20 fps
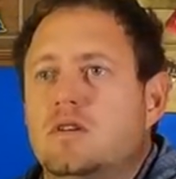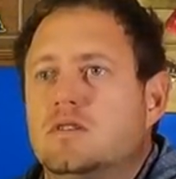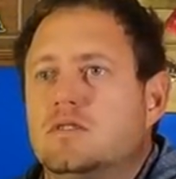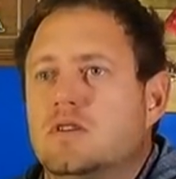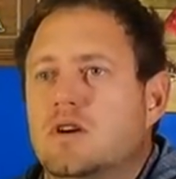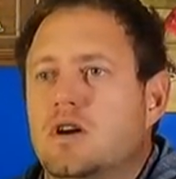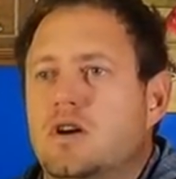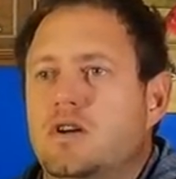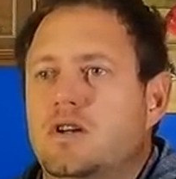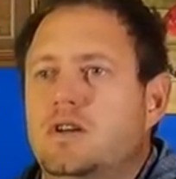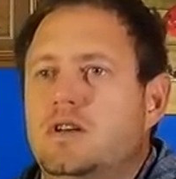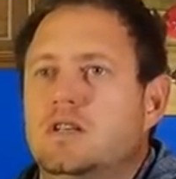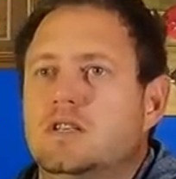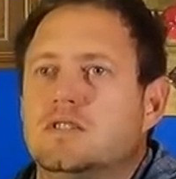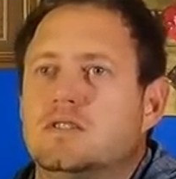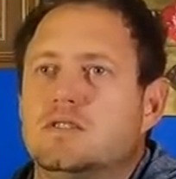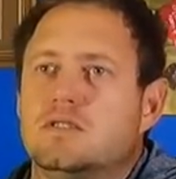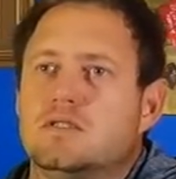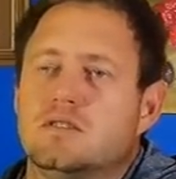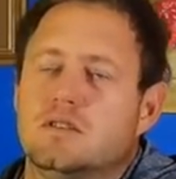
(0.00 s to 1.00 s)
So
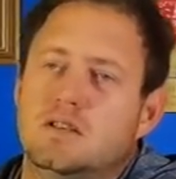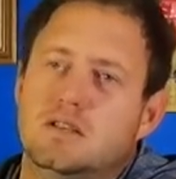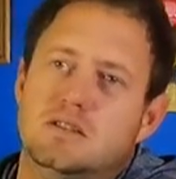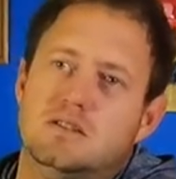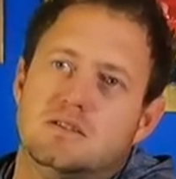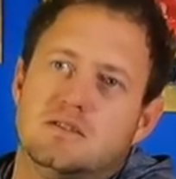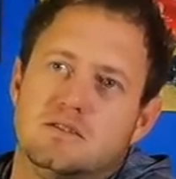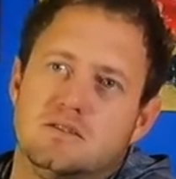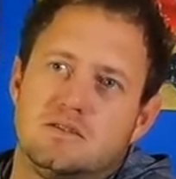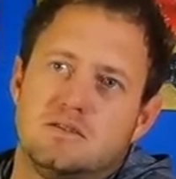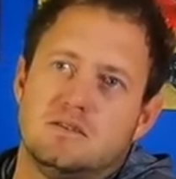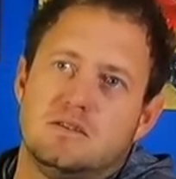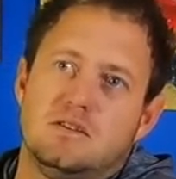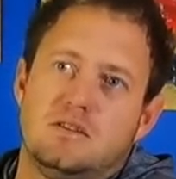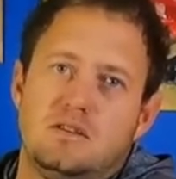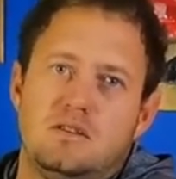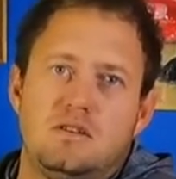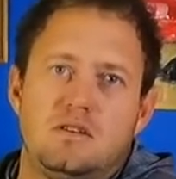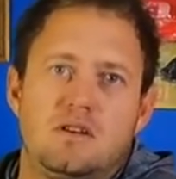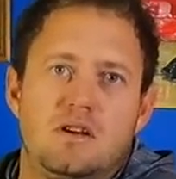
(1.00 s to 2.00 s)
it's
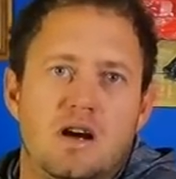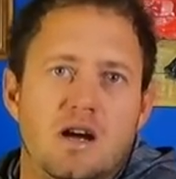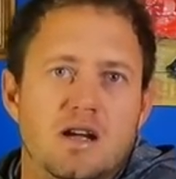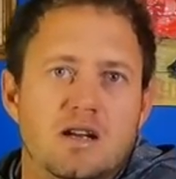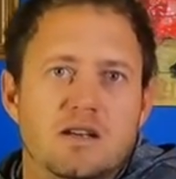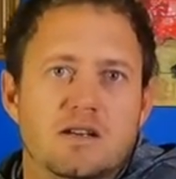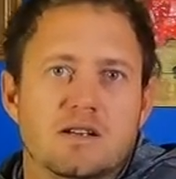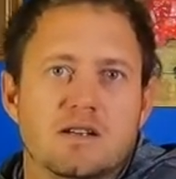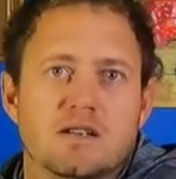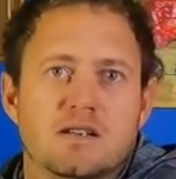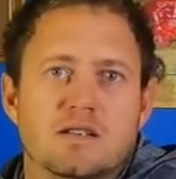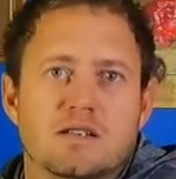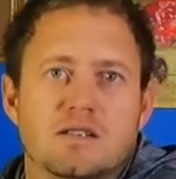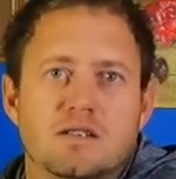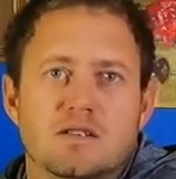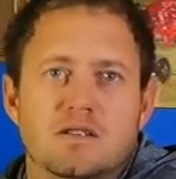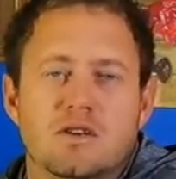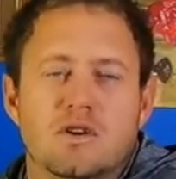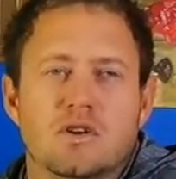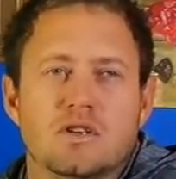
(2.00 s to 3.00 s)
kind of,
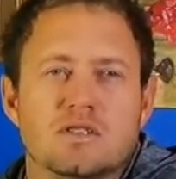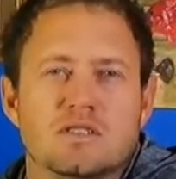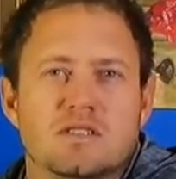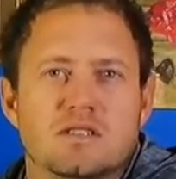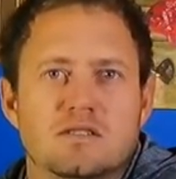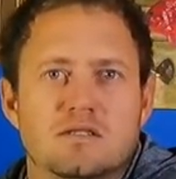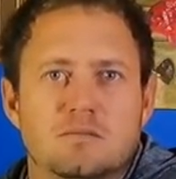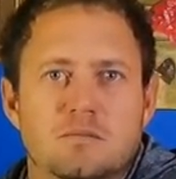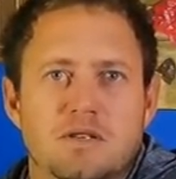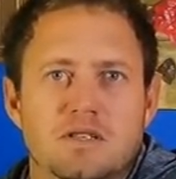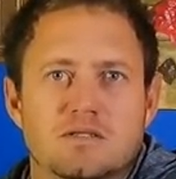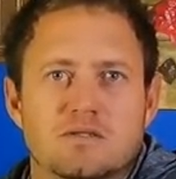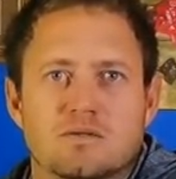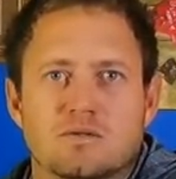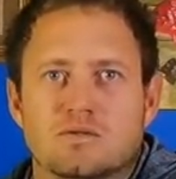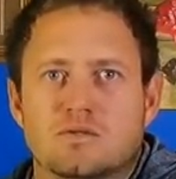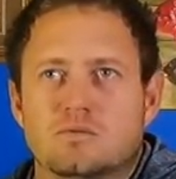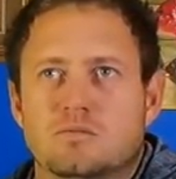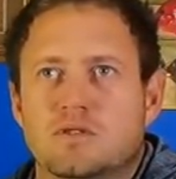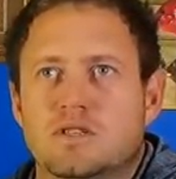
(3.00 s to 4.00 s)
yeah, sentimental
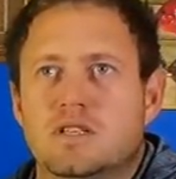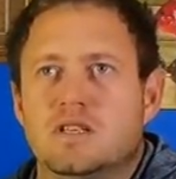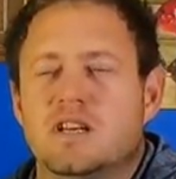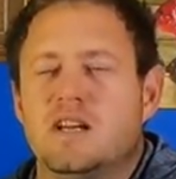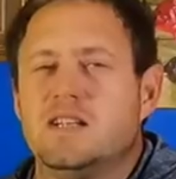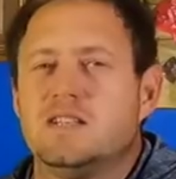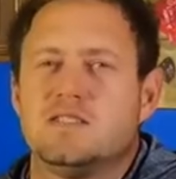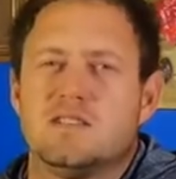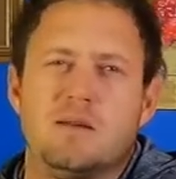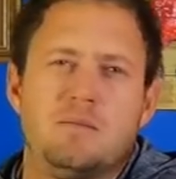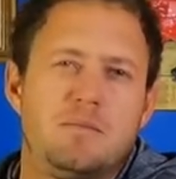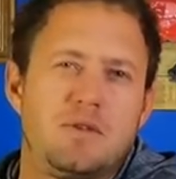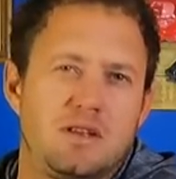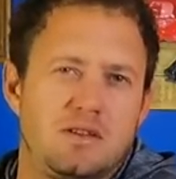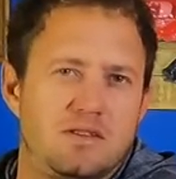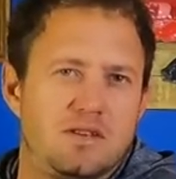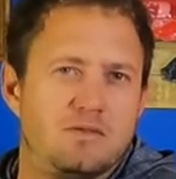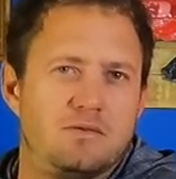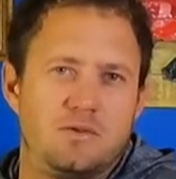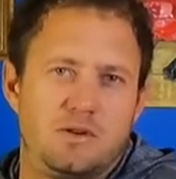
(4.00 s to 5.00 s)
to me, and that's something
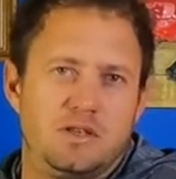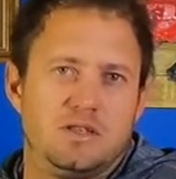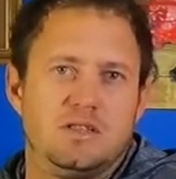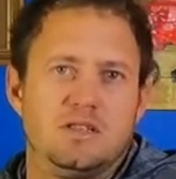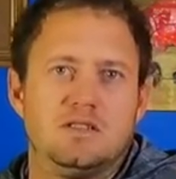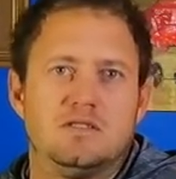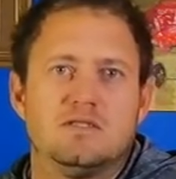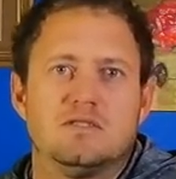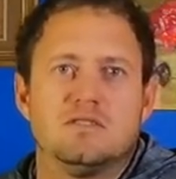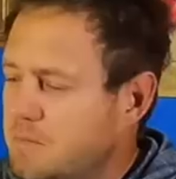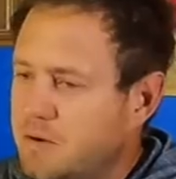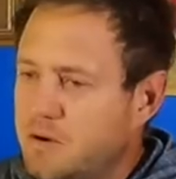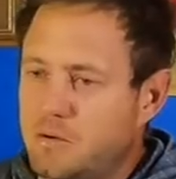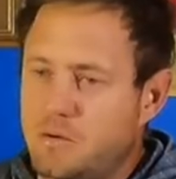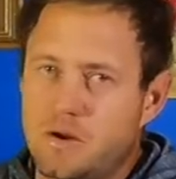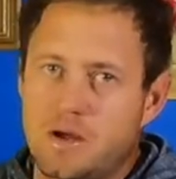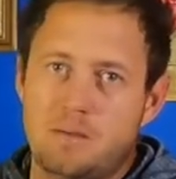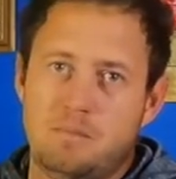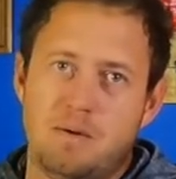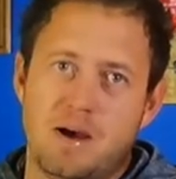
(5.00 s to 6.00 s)
different. But
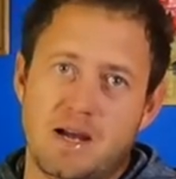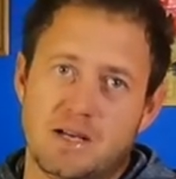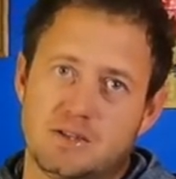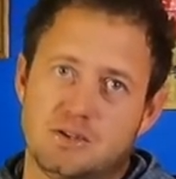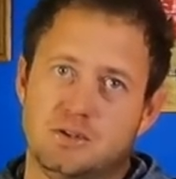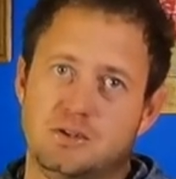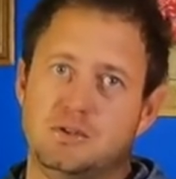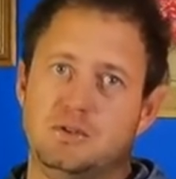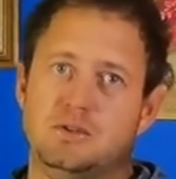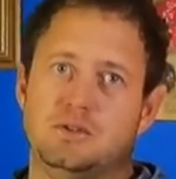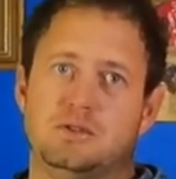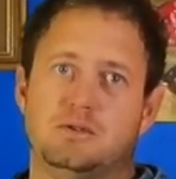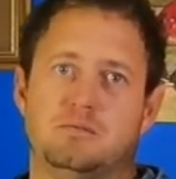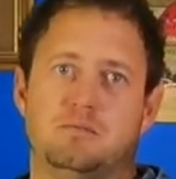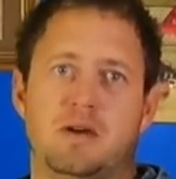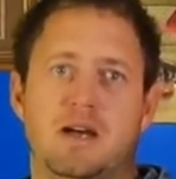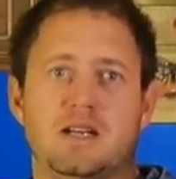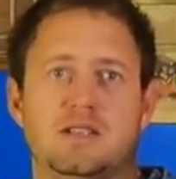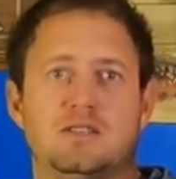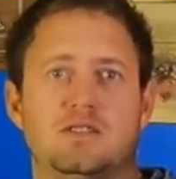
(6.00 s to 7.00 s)
anyway, back to
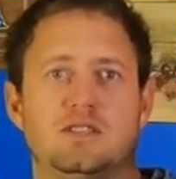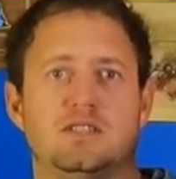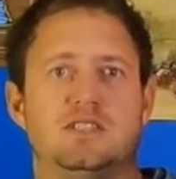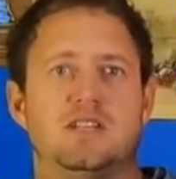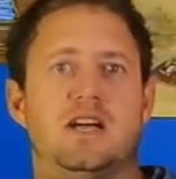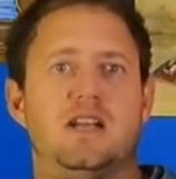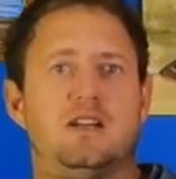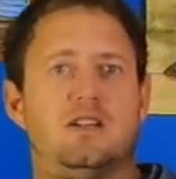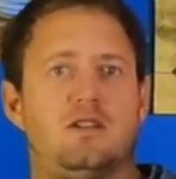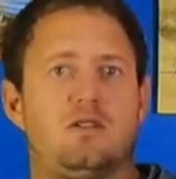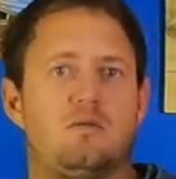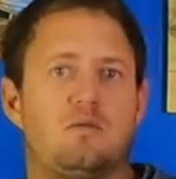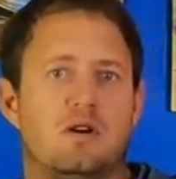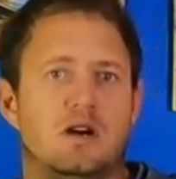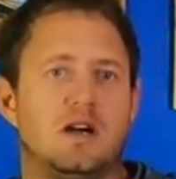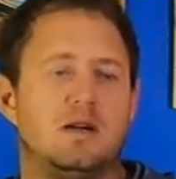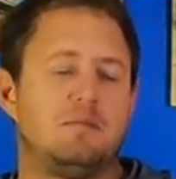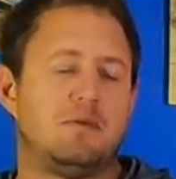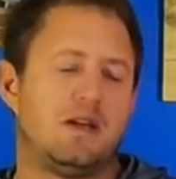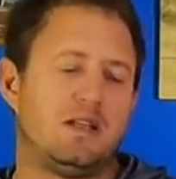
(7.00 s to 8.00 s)
the channel and
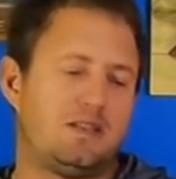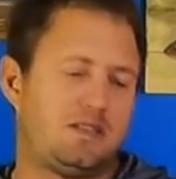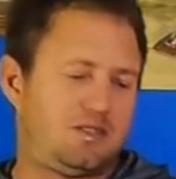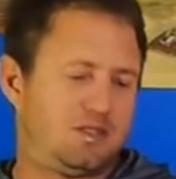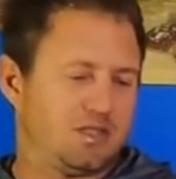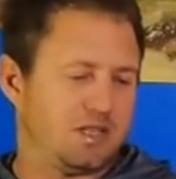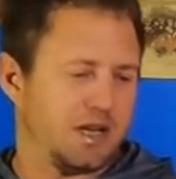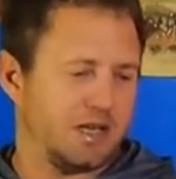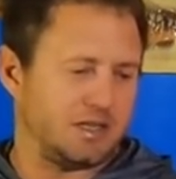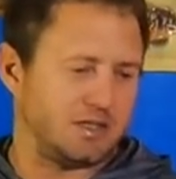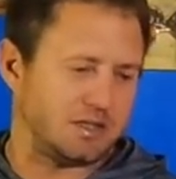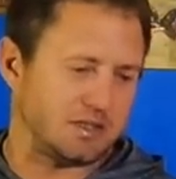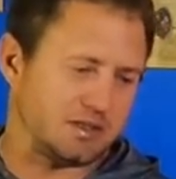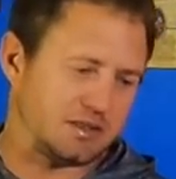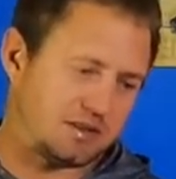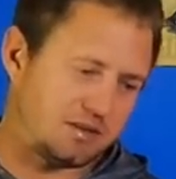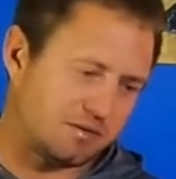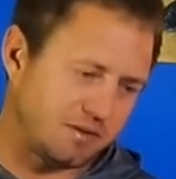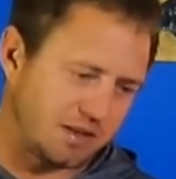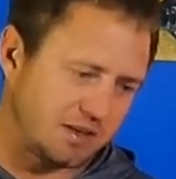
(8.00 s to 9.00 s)
why I made these changes
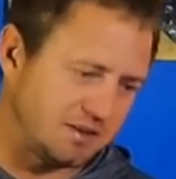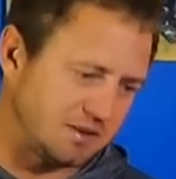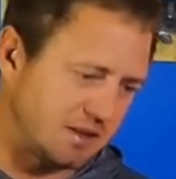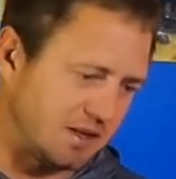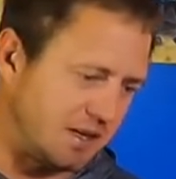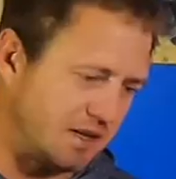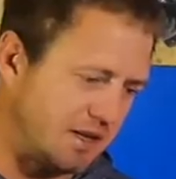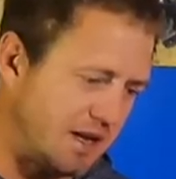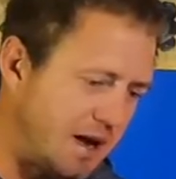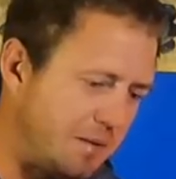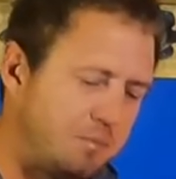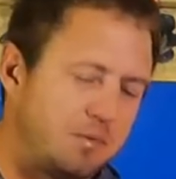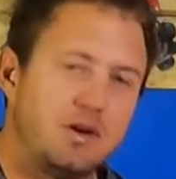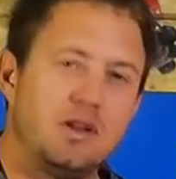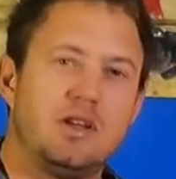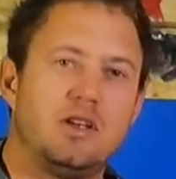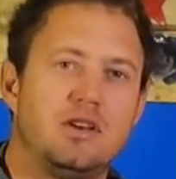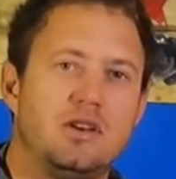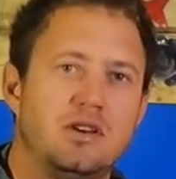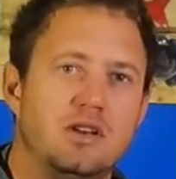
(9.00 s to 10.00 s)
and things that are
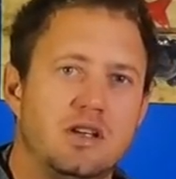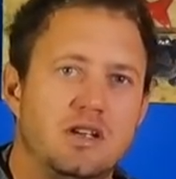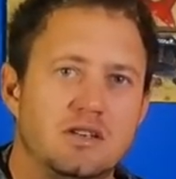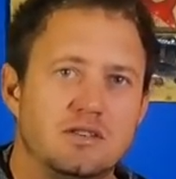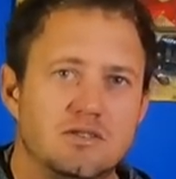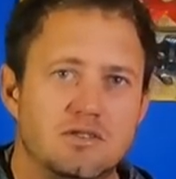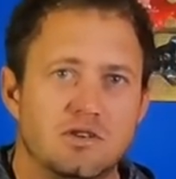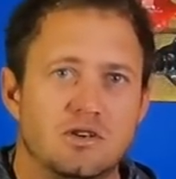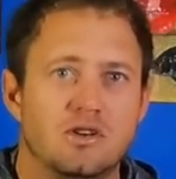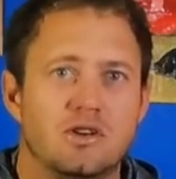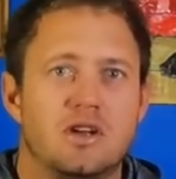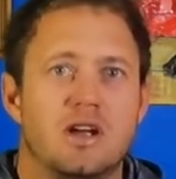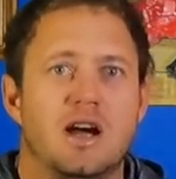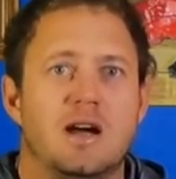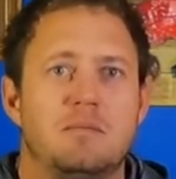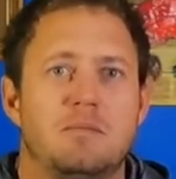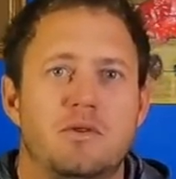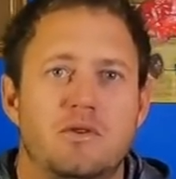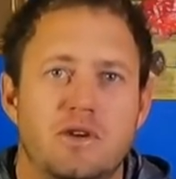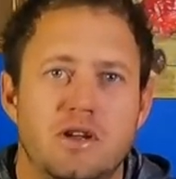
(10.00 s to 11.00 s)
happening in Zuluk.
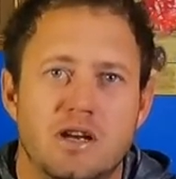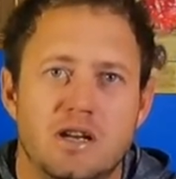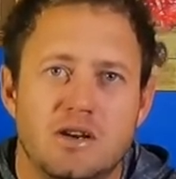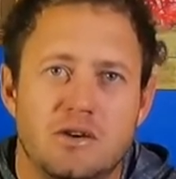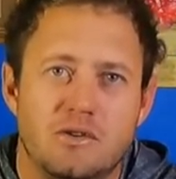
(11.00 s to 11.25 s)
I'm really,